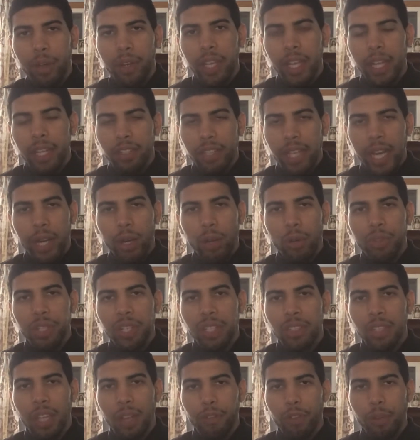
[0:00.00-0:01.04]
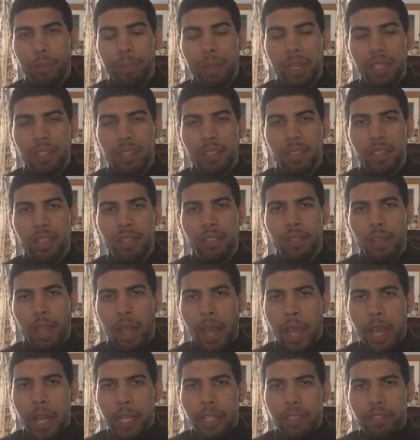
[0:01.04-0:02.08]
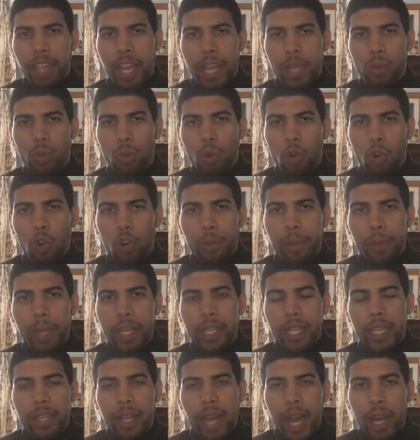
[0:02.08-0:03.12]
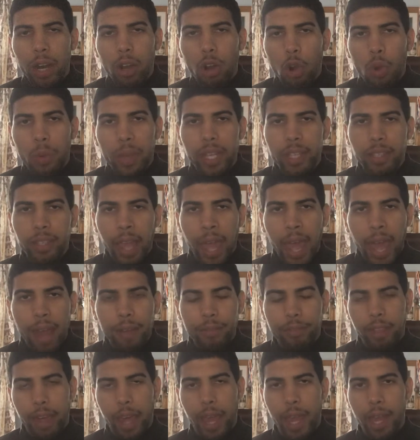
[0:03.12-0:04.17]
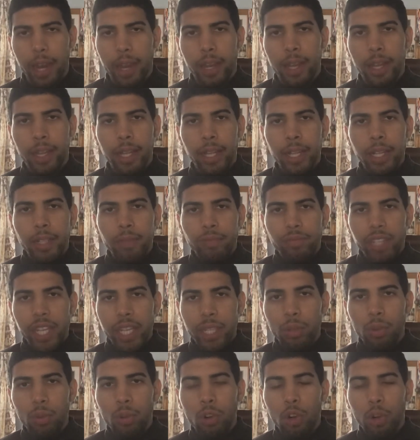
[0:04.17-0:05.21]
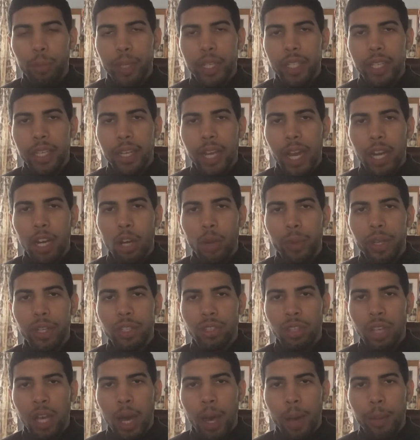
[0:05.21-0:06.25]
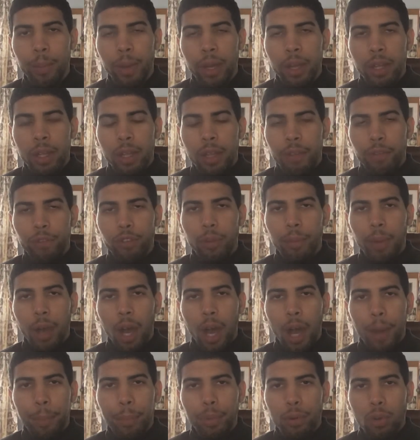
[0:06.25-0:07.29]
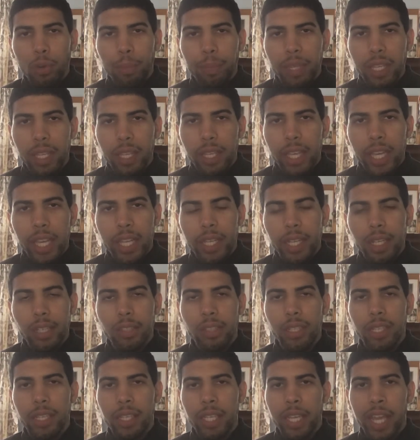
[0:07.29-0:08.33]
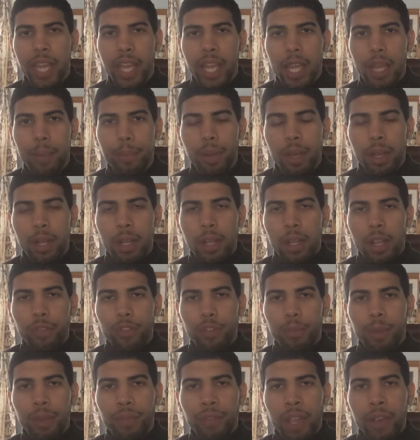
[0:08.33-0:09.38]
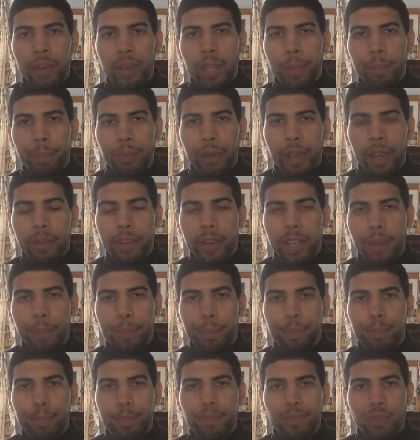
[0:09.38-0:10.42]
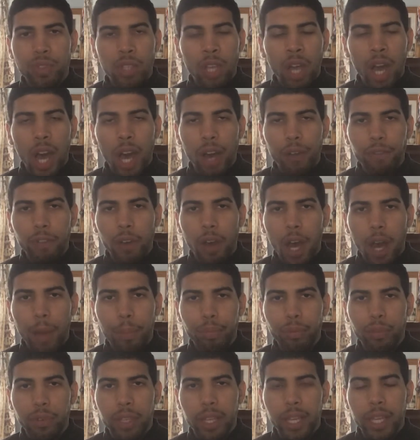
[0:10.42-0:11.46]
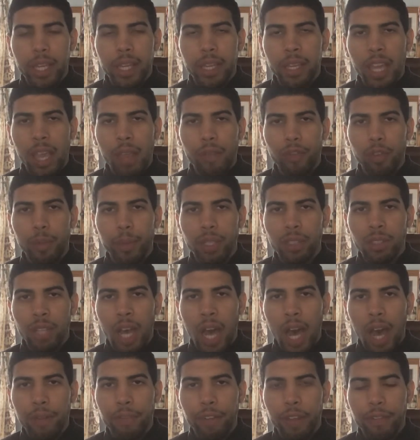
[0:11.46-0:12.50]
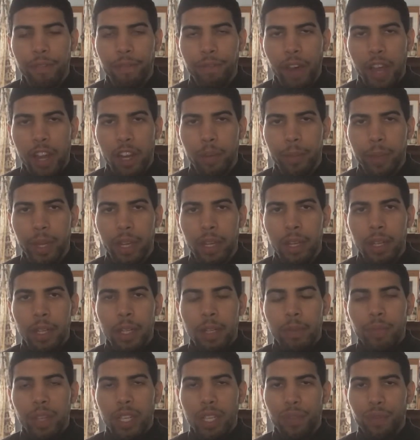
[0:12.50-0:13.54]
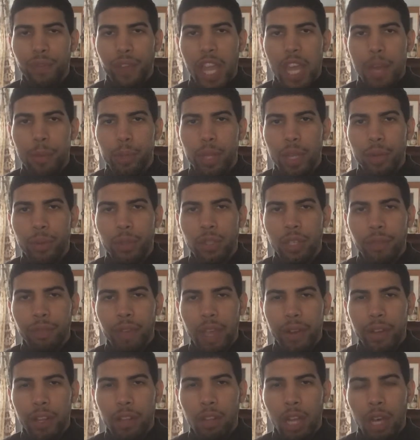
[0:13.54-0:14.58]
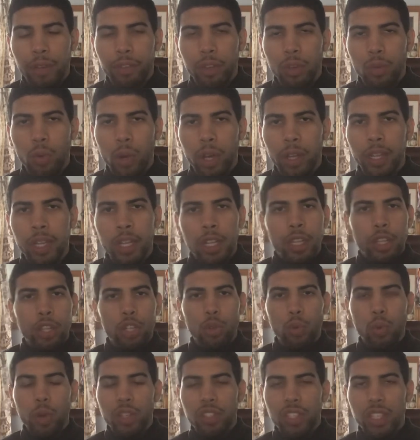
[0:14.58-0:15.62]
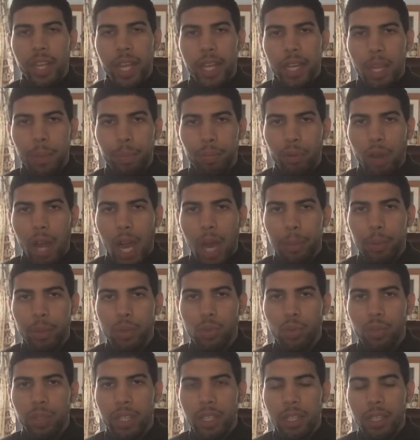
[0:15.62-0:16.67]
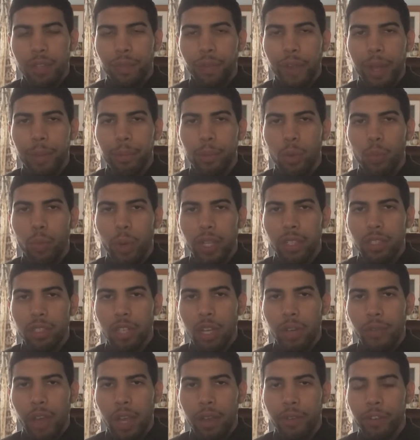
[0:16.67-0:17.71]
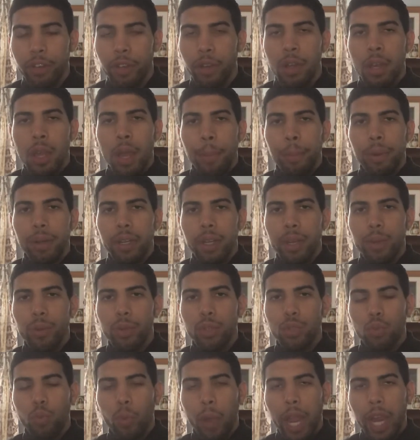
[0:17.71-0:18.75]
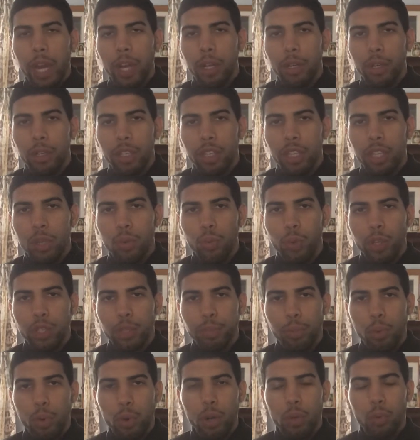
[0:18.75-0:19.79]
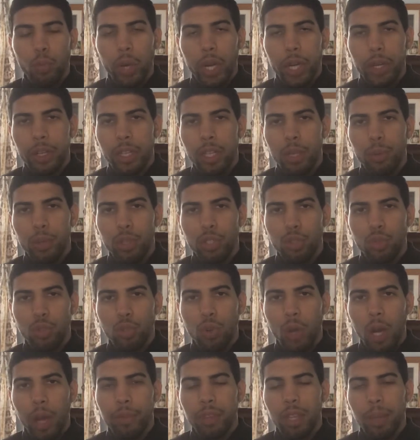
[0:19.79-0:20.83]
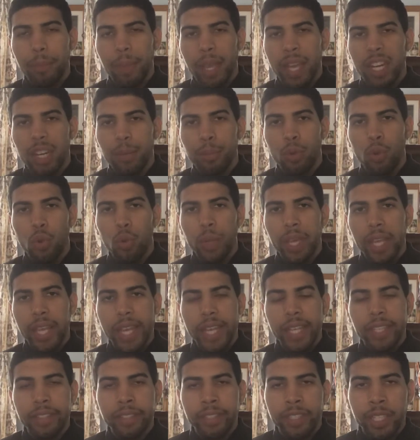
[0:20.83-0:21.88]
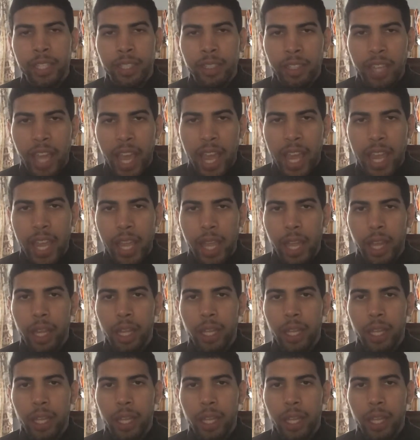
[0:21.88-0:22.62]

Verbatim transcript: He's got all these different businesses. Daniel Cormier did not always have that. Daniel Cormier did not always come from humble beginnings. He came from a very, very tough upbringing. He came from a tough environment. His family was a very loving one. There wasn't any problems within his family whatsoever, but it was where he was born, where he was grew up that made him who he is today.